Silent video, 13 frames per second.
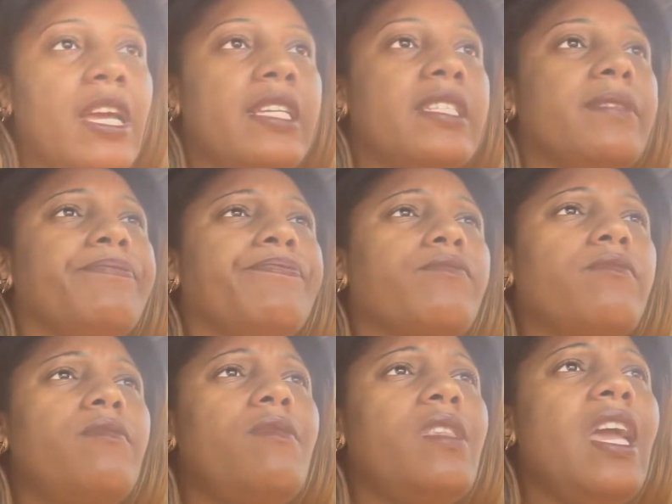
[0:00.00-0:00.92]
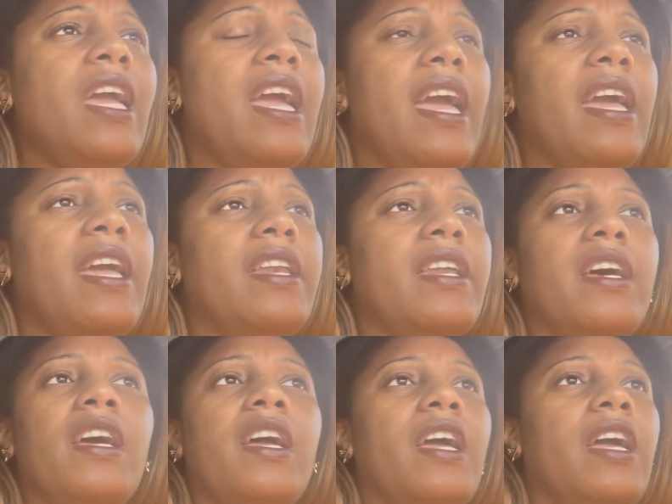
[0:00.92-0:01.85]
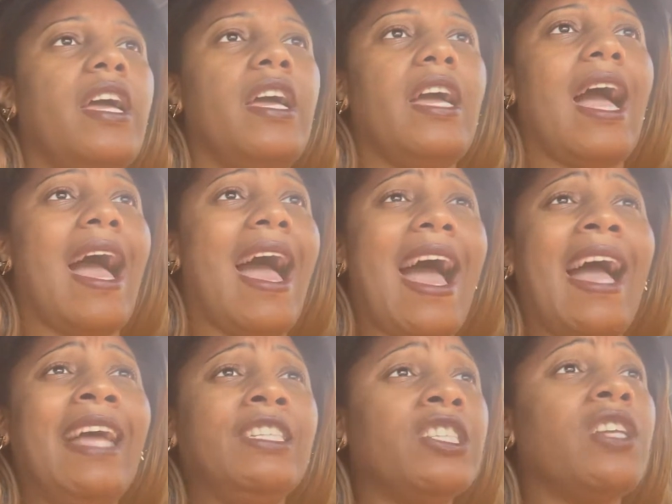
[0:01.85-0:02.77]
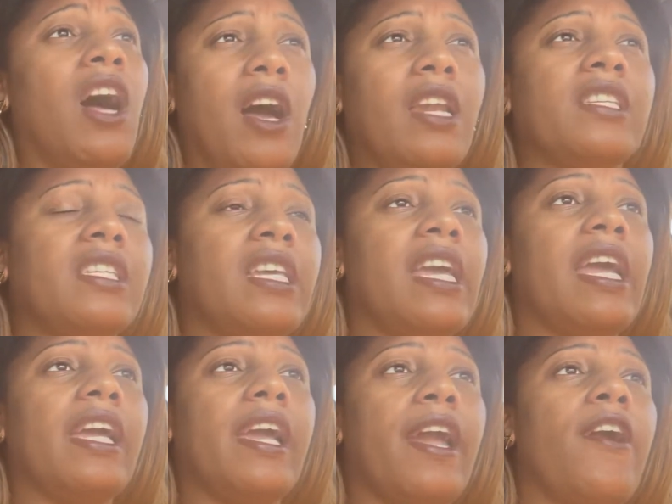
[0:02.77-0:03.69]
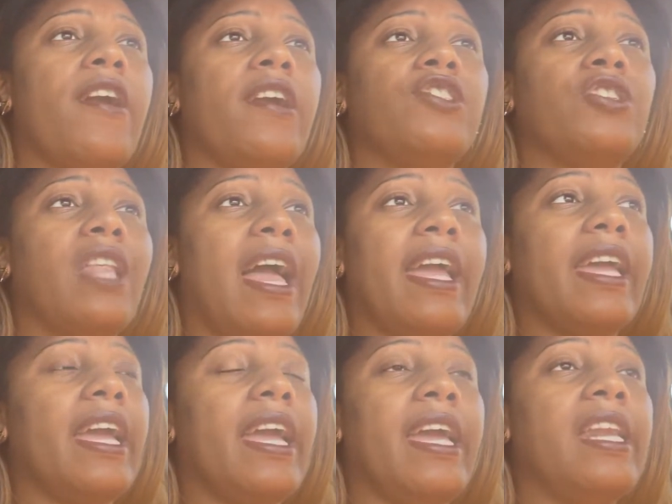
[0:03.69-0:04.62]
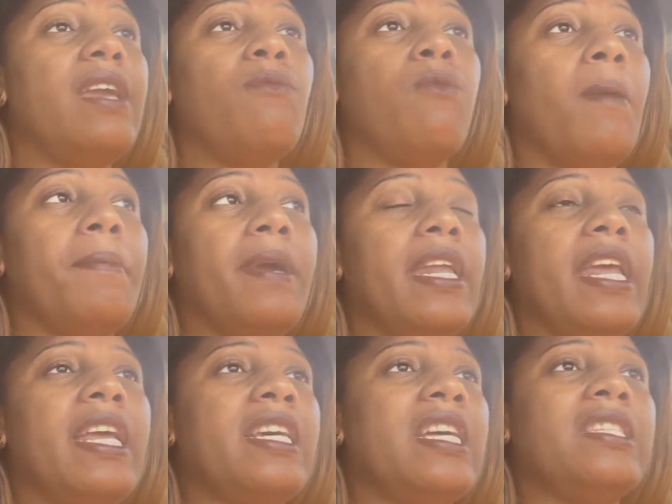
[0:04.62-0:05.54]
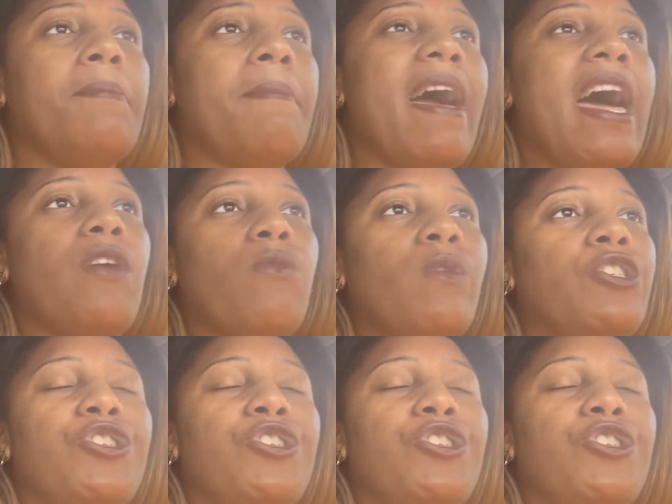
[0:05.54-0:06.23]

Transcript: is. And I just honestly encourage like any woman, it doesn't matter what